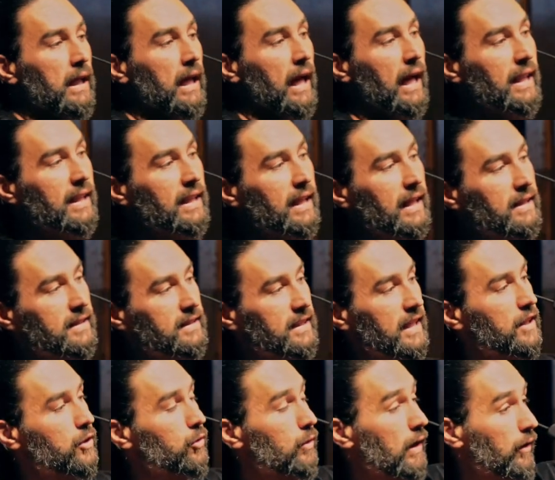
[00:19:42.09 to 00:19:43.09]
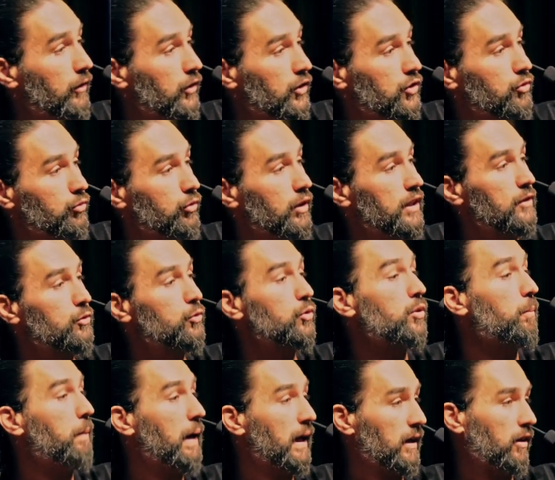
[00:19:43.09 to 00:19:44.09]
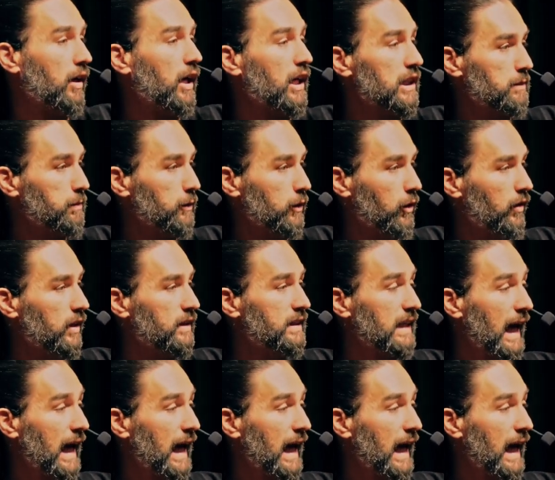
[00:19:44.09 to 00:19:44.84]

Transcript: and then take you down the street to the better hospital that's